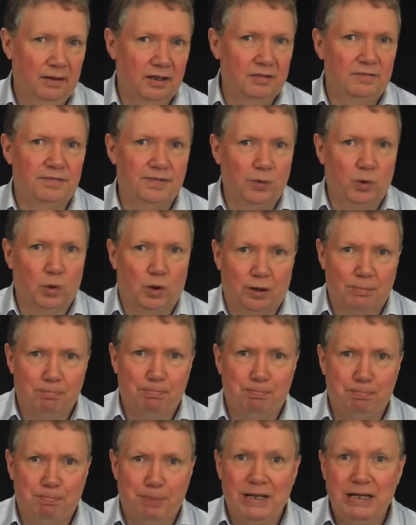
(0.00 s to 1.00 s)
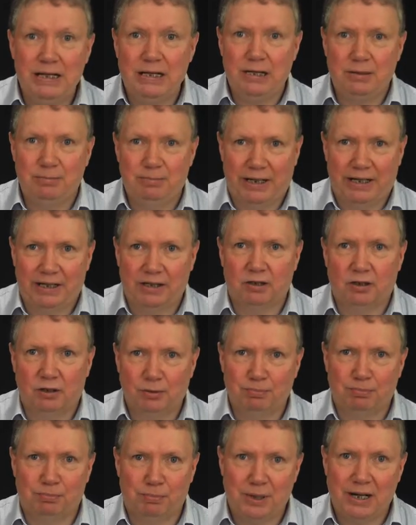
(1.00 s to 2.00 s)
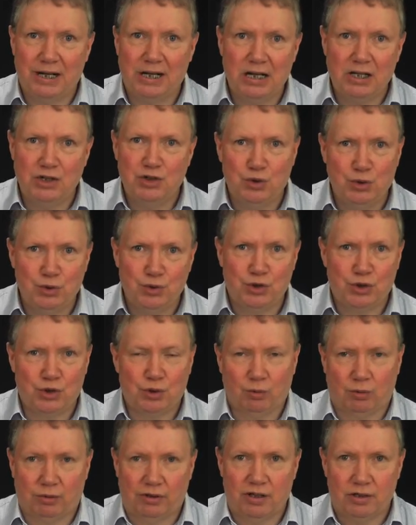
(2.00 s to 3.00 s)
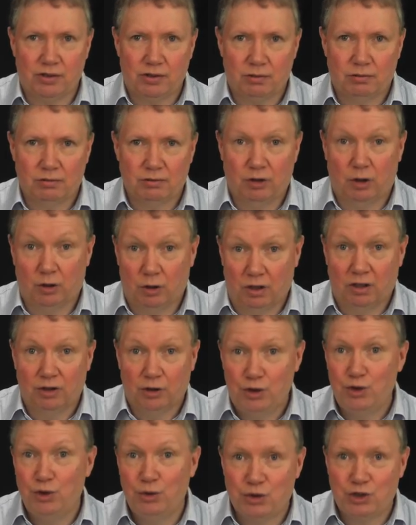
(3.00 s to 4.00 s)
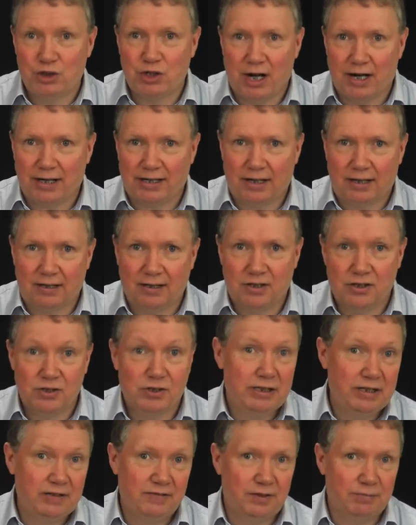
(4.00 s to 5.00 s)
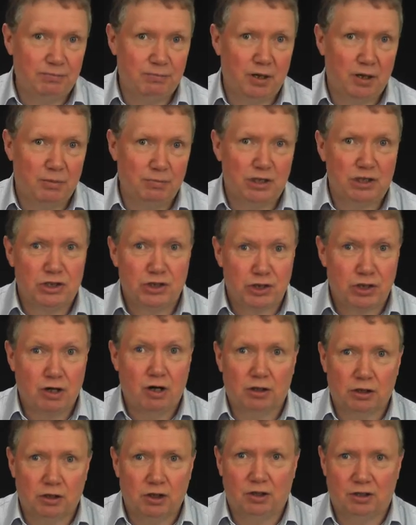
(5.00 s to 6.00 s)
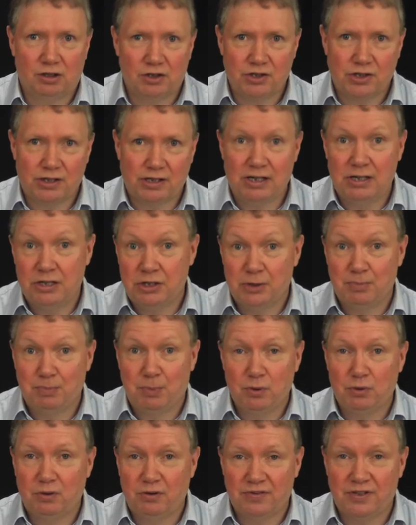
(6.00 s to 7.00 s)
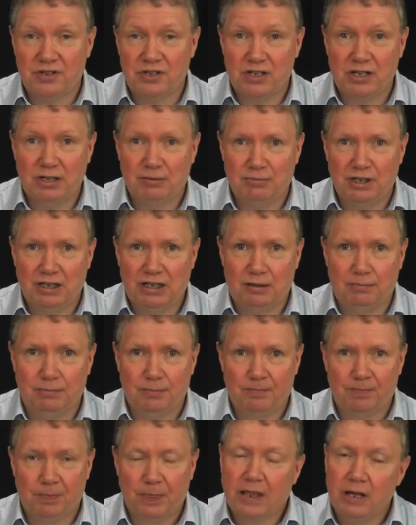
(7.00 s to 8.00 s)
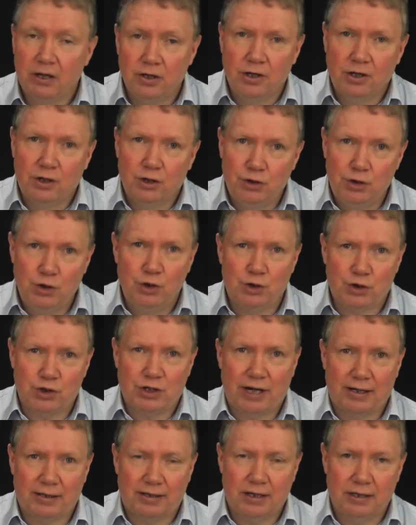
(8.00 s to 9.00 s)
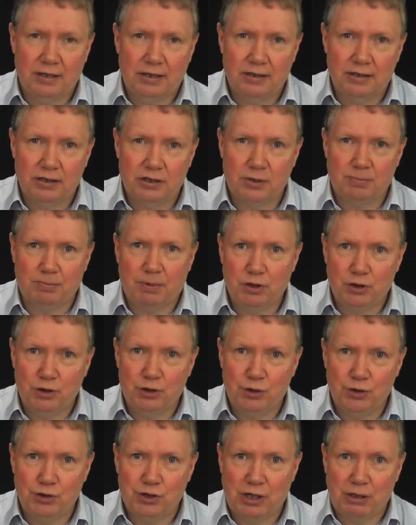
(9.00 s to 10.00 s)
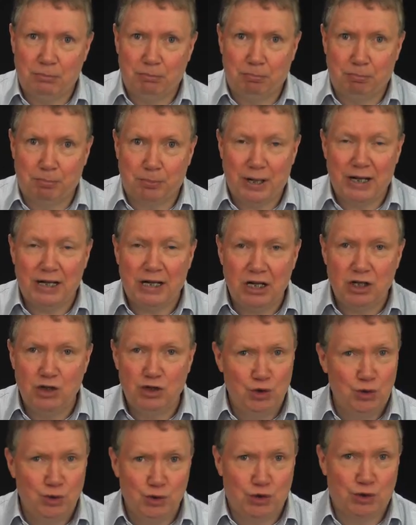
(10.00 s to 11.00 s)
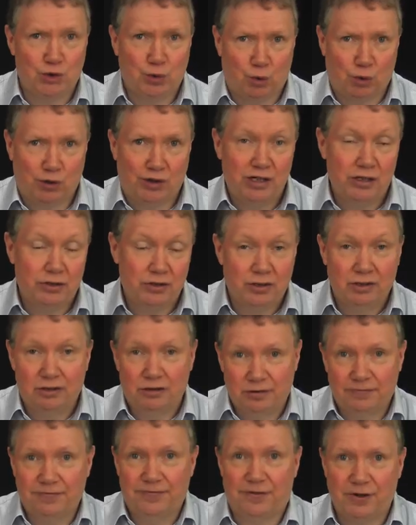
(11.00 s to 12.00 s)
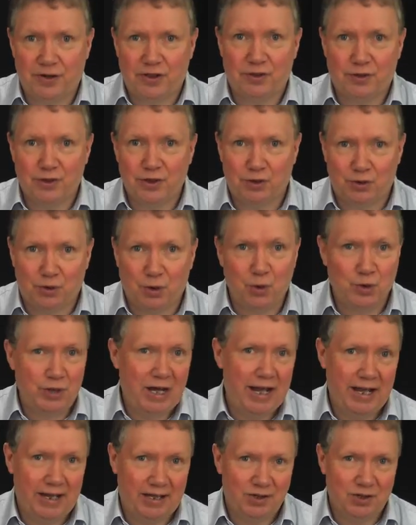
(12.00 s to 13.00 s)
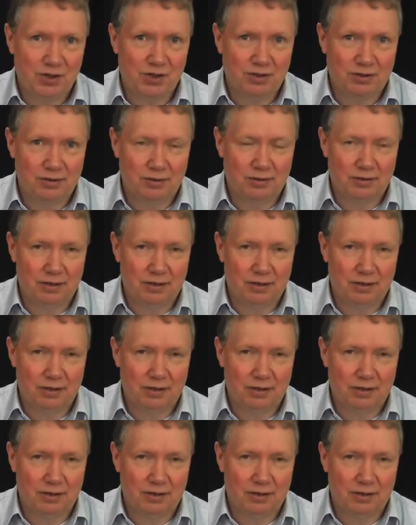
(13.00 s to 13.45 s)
And 4, piggyback on breaking news stories, or newsjacking, as David Merman Scott calls it in his book of the same name. Newsjacking is about using breaking news stories to further your own ends.